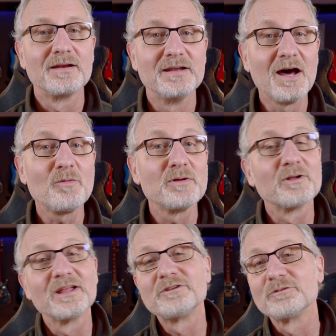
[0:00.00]
Now we
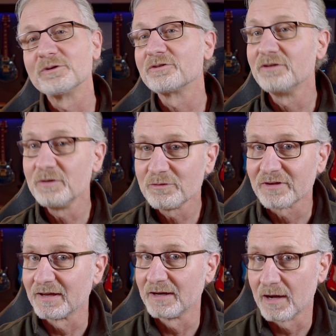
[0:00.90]
will introduce a new
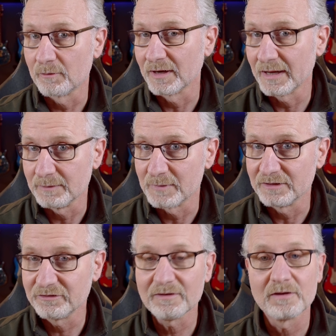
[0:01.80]
thing in our
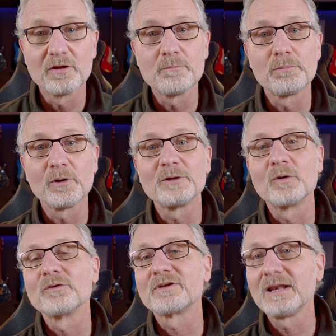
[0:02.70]
animation, the
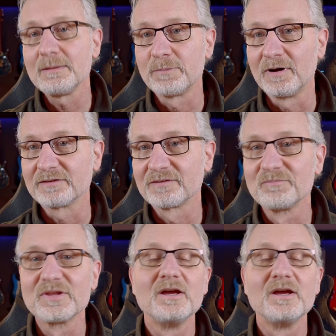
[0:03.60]
polygon clip part.